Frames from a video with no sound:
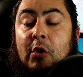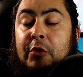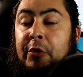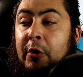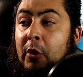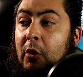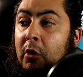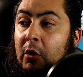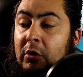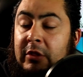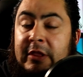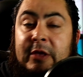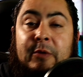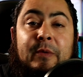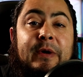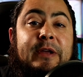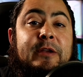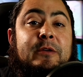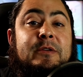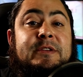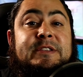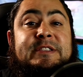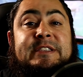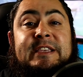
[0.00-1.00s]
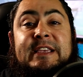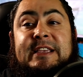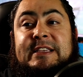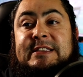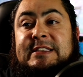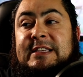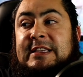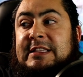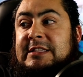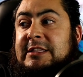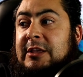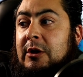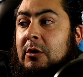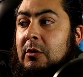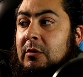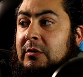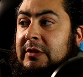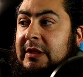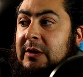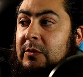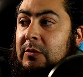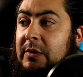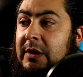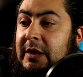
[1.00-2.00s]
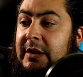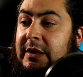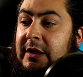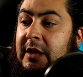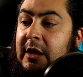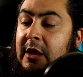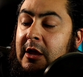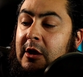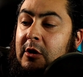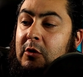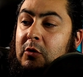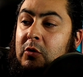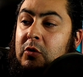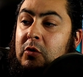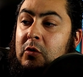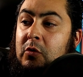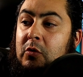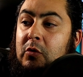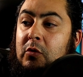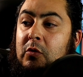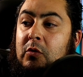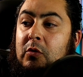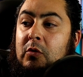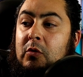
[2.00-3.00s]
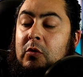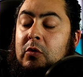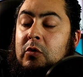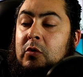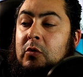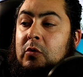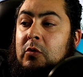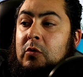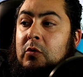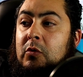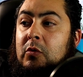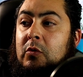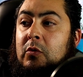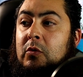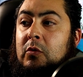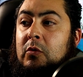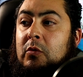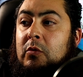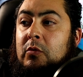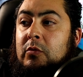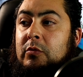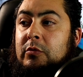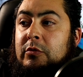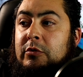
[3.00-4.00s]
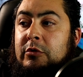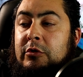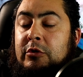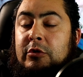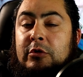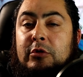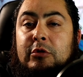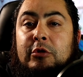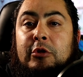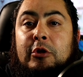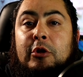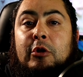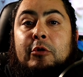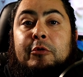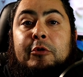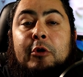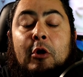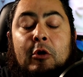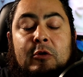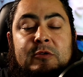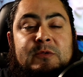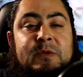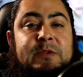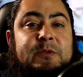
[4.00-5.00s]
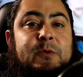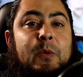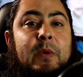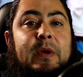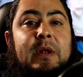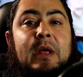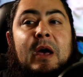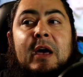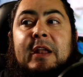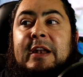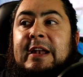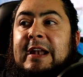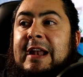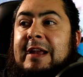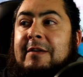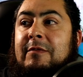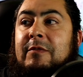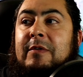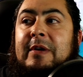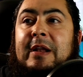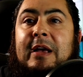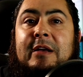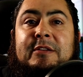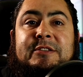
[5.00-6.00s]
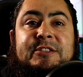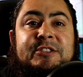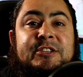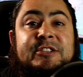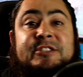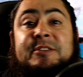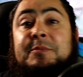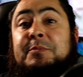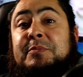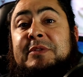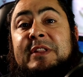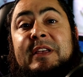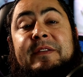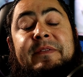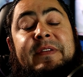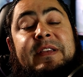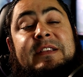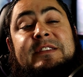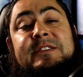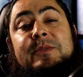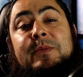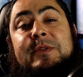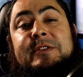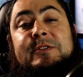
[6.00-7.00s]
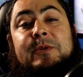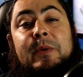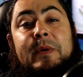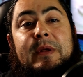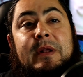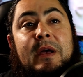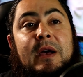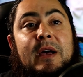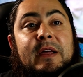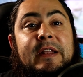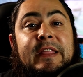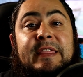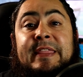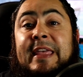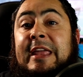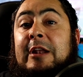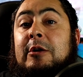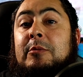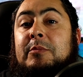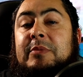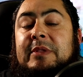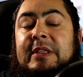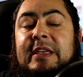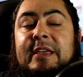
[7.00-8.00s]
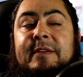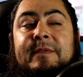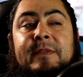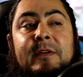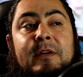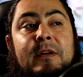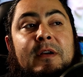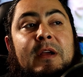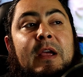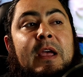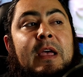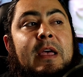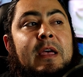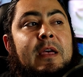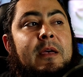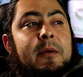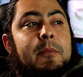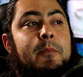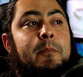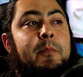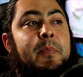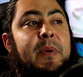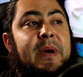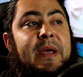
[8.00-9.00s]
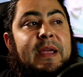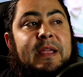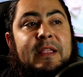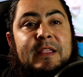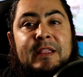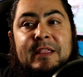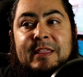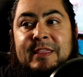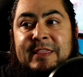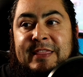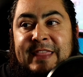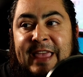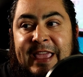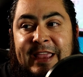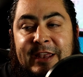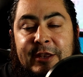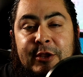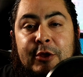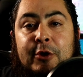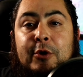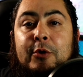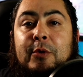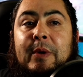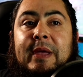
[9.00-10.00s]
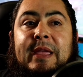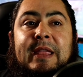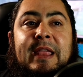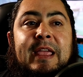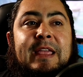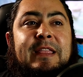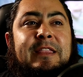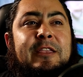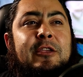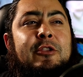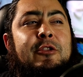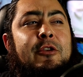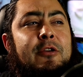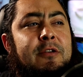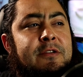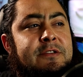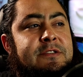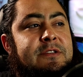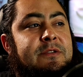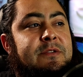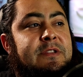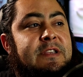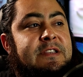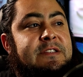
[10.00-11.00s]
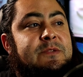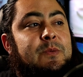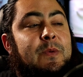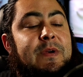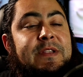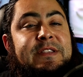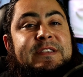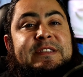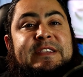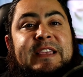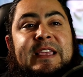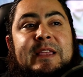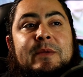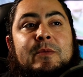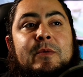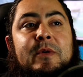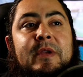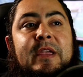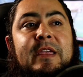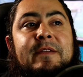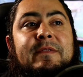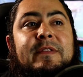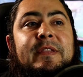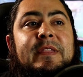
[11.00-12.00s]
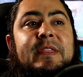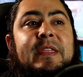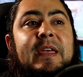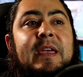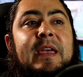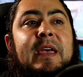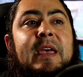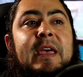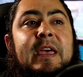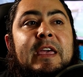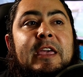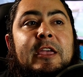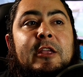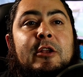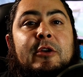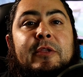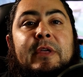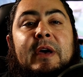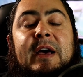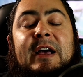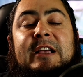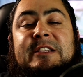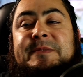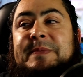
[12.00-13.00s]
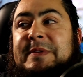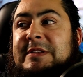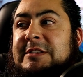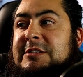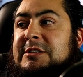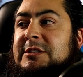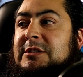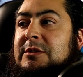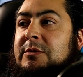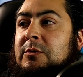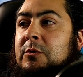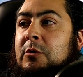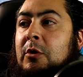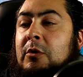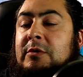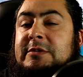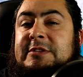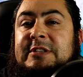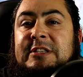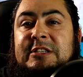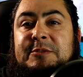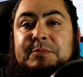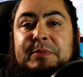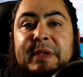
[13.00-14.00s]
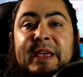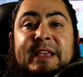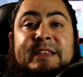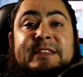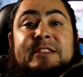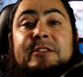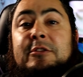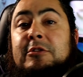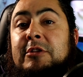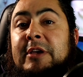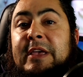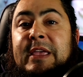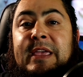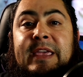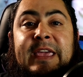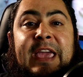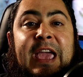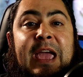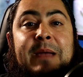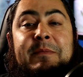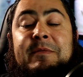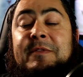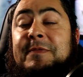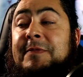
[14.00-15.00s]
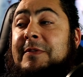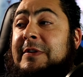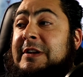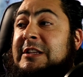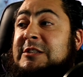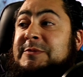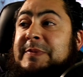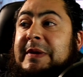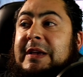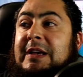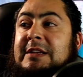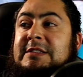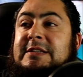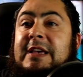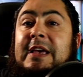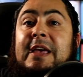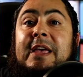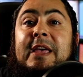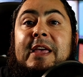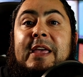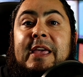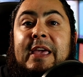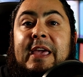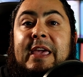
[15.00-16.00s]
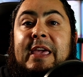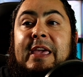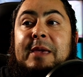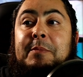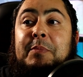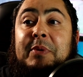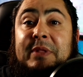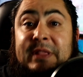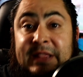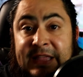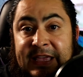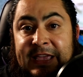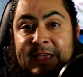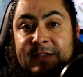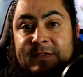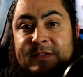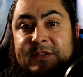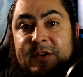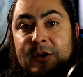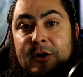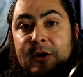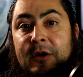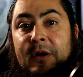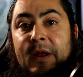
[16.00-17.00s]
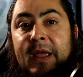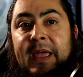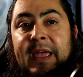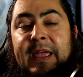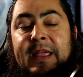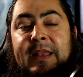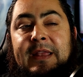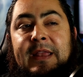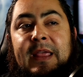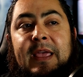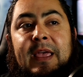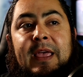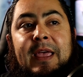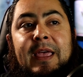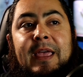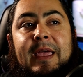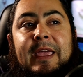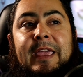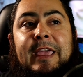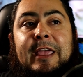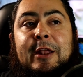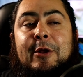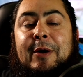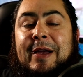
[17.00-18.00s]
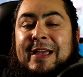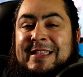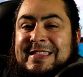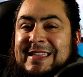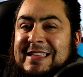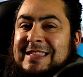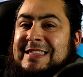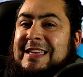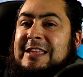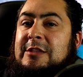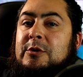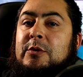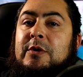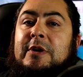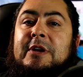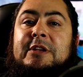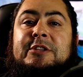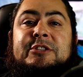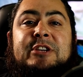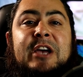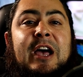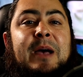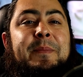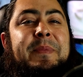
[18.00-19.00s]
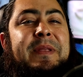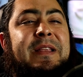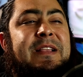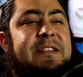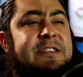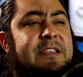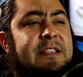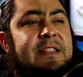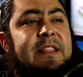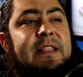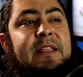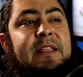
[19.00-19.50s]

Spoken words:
the only one who sees it, the only one who knows what's going on, and everyone else is just oblivious to what's going on, and they don't believe her, but they do. And there's this one scene where even the husband goes to this place and they're looking camera footage because he believes her. And I think they do a good job, and